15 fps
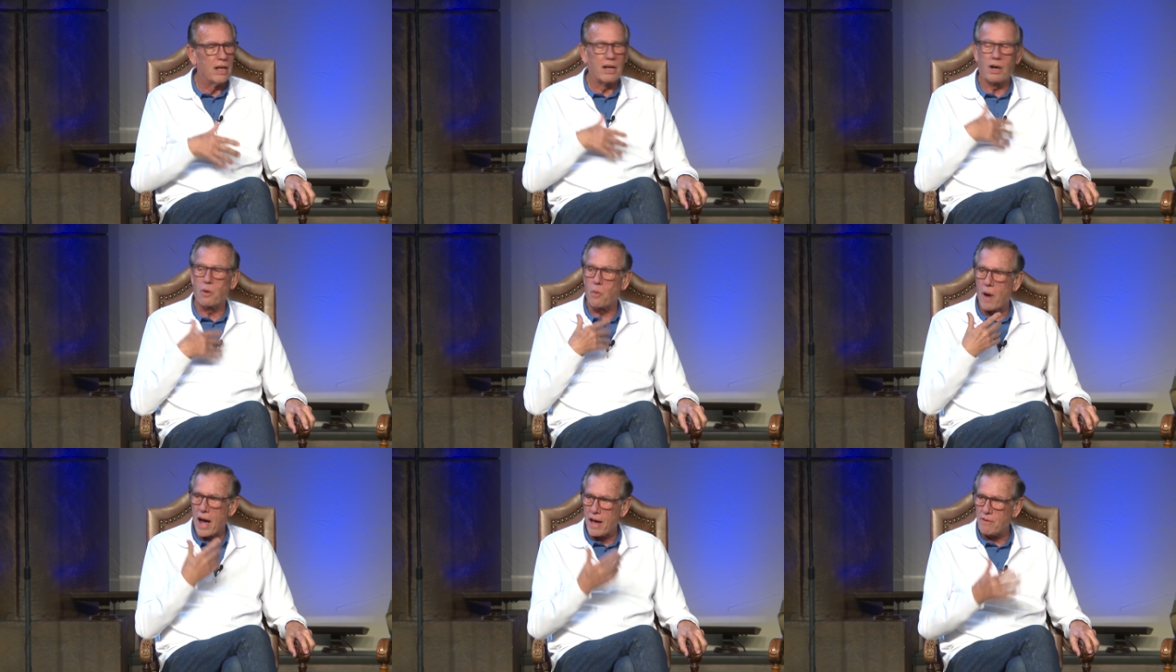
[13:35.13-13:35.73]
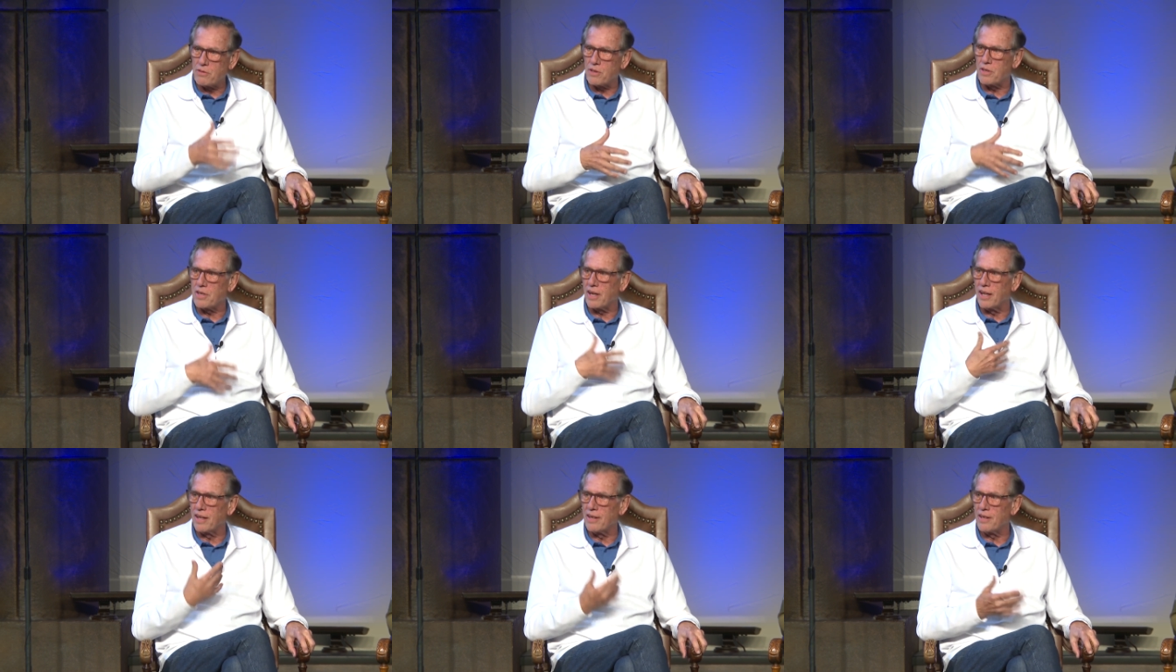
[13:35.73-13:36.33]
Our wives are
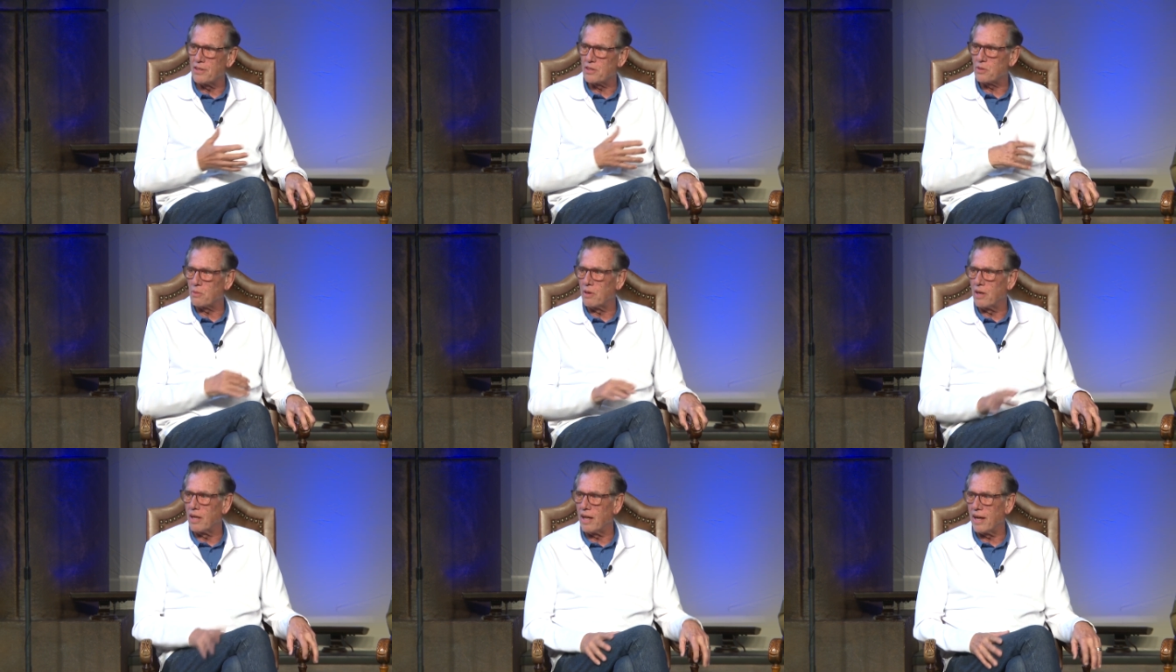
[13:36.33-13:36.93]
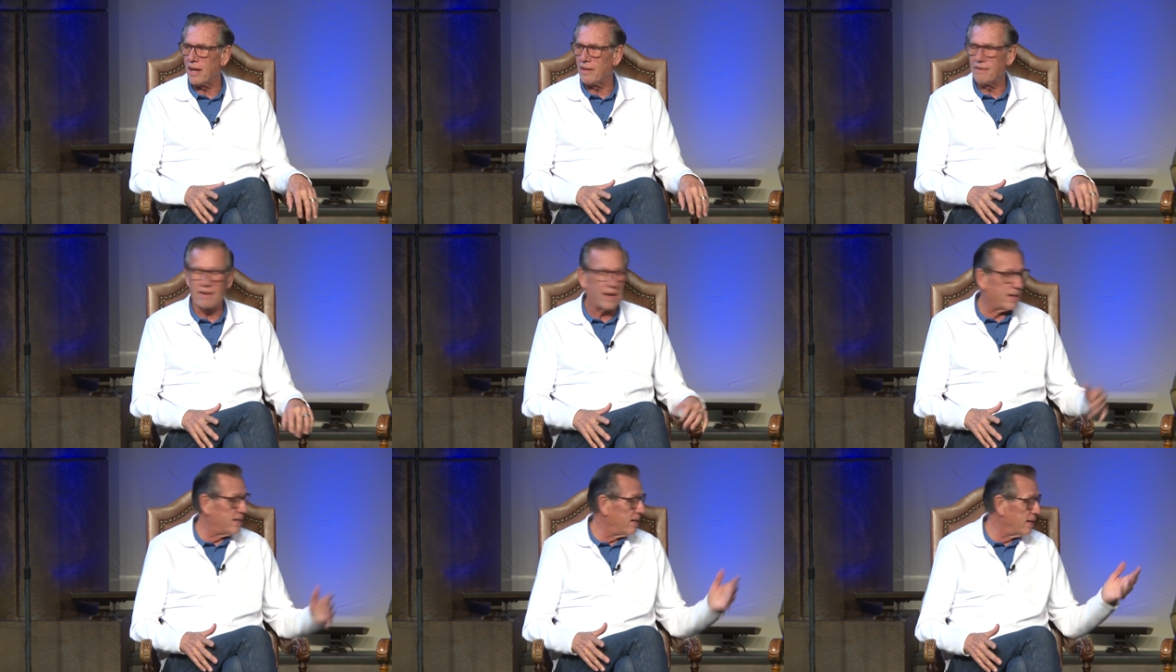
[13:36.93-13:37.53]
telling us, well,
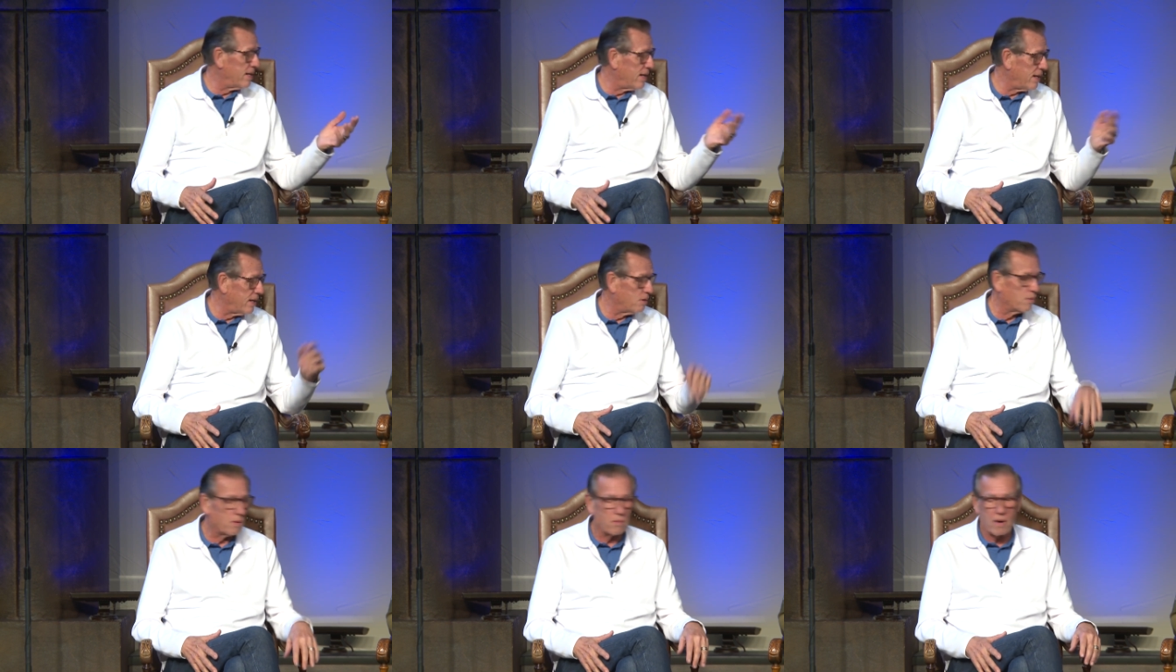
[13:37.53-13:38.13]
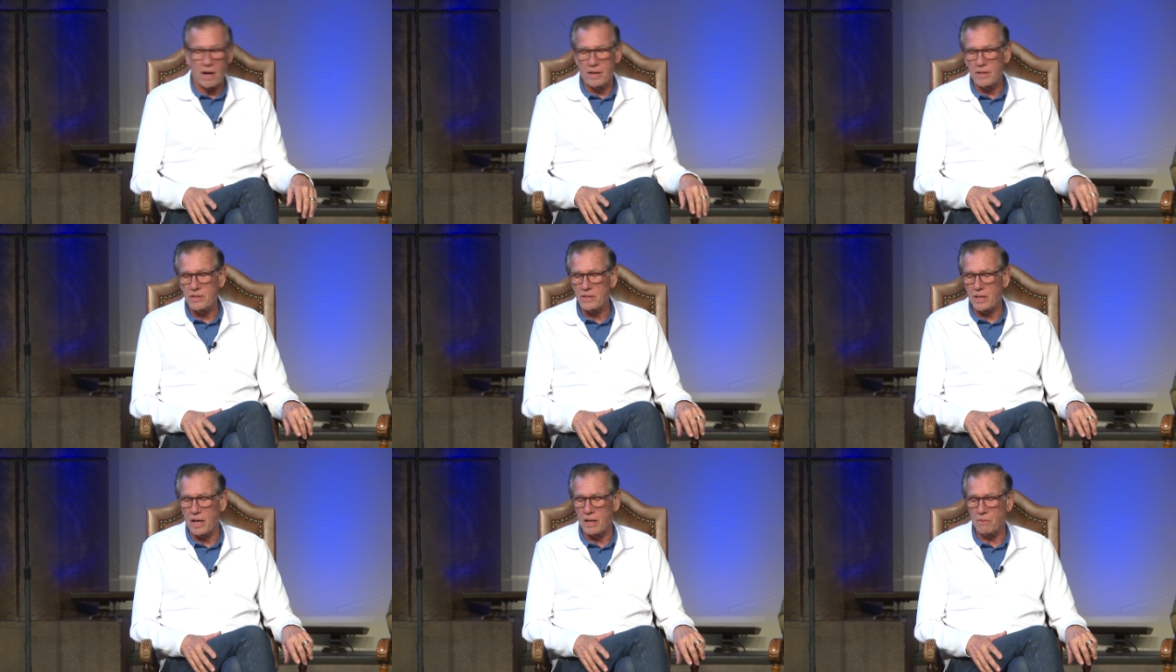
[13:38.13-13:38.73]
I did heed what Rhonda
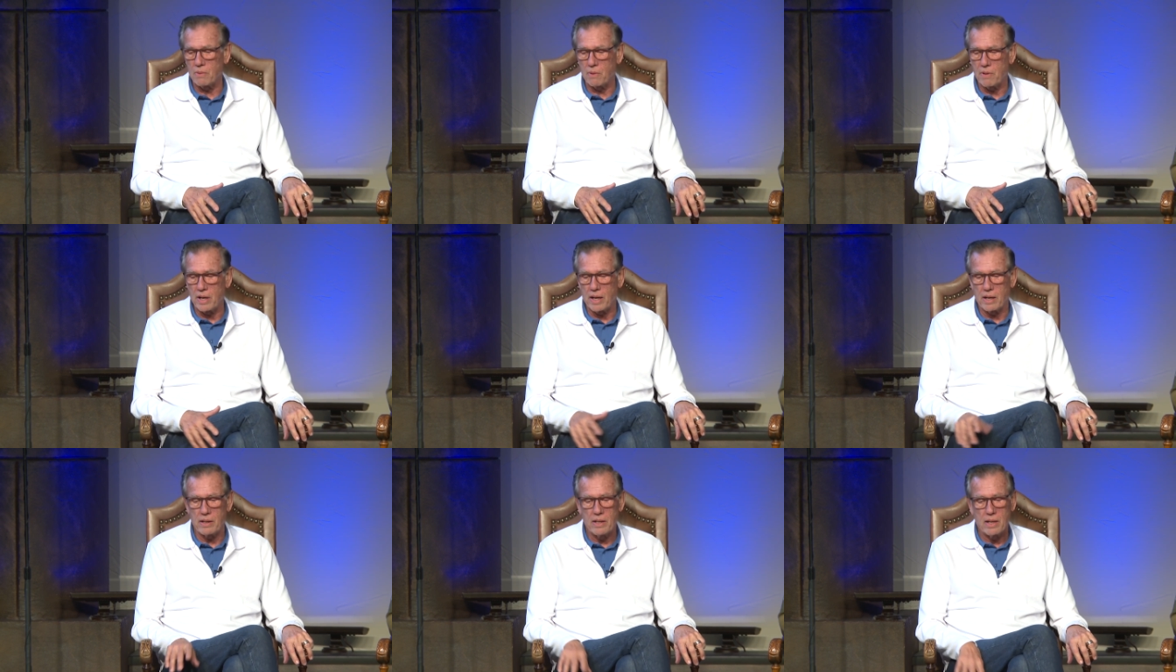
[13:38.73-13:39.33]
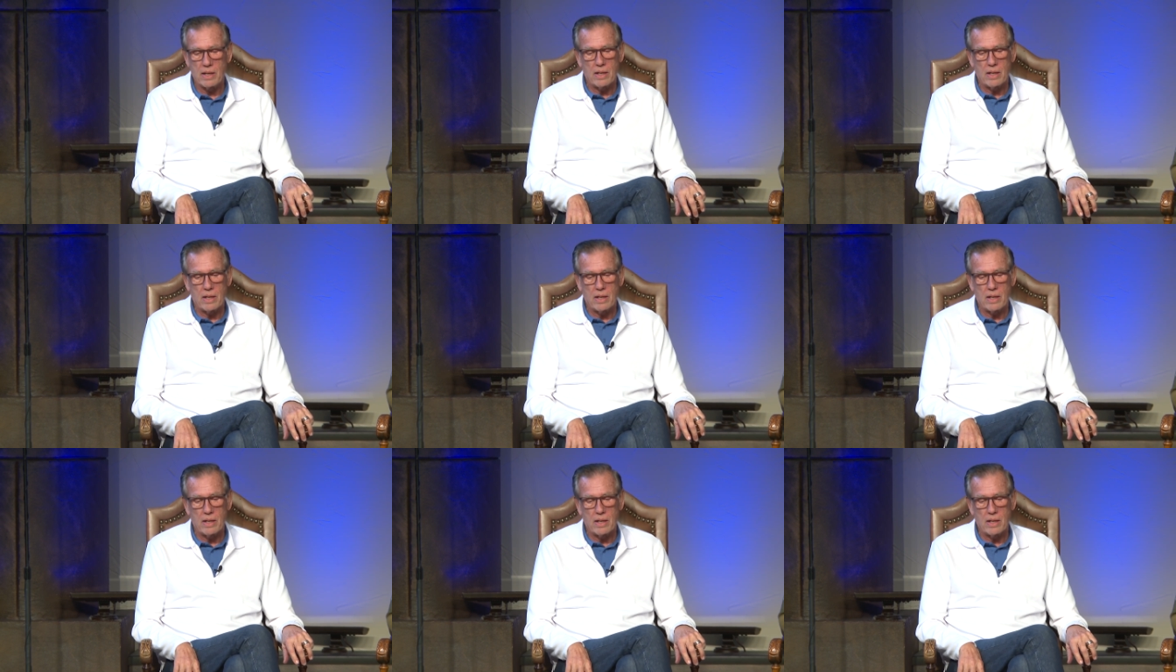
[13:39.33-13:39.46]
said, and we went in.